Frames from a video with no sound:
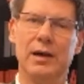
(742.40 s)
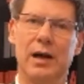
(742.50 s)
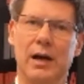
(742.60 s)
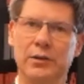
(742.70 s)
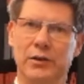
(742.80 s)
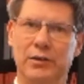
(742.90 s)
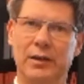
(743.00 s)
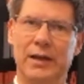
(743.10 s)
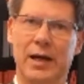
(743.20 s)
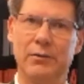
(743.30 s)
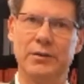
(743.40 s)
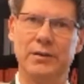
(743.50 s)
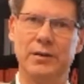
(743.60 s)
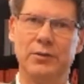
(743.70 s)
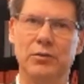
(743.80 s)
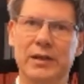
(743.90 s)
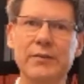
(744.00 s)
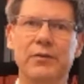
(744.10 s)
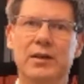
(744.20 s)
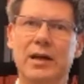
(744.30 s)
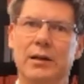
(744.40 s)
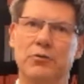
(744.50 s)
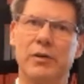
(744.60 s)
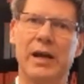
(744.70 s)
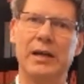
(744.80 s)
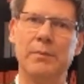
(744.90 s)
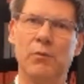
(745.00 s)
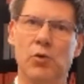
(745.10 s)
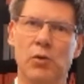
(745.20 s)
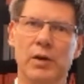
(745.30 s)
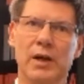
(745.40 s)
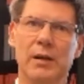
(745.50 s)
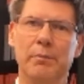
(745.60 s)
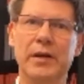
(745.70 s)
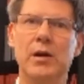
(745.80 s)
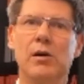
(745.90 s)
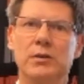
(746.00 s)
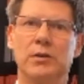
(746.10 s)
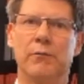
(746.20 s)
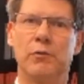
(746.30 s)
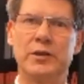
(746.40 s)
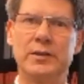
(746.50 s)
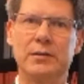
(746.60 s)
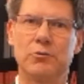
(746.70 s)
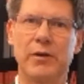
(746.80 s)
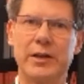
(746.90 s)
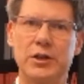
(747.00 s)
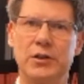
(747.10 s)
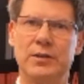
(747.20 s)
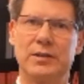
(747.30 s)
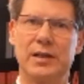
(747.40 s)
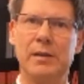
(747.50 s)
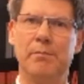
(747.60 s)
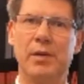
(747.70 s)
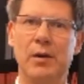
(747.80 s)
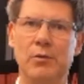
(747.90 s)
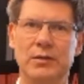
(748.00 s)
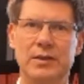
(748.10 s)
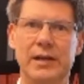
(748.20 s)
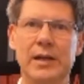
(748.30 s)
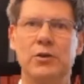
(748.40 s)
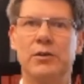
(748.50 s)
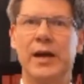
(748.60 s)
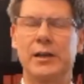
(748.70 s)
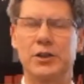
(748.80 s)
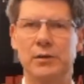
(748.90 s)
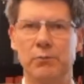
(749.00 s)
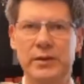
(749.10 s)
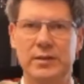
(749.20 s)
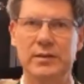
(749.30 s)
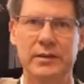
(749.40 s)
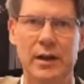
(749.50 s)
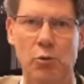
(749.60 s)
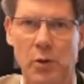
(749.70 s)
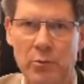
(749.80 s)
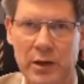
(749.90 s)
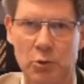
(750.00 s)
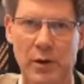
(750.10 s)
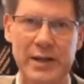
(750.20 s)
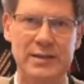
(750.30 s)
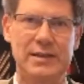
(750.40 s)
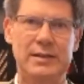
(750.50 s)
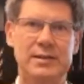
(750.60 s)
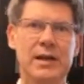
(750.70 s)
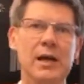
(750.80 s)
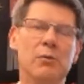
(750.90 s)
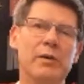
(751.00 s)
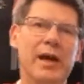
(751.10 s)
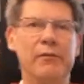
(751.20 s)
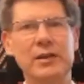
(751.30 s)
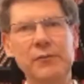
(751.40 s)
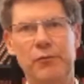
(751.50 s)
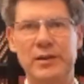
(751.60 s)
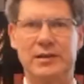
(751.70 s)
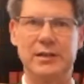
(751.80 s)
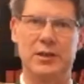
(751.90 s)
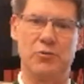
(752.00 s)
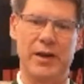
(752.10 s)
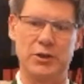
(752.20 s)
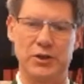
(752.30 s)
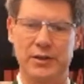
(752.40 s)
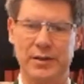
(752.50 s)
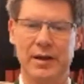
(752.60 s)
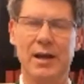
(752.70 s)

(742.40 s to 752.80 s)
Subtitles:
are not allowed to leave the country anymore because of restrictions imposed in connection with the corona crisis, we have a different situation.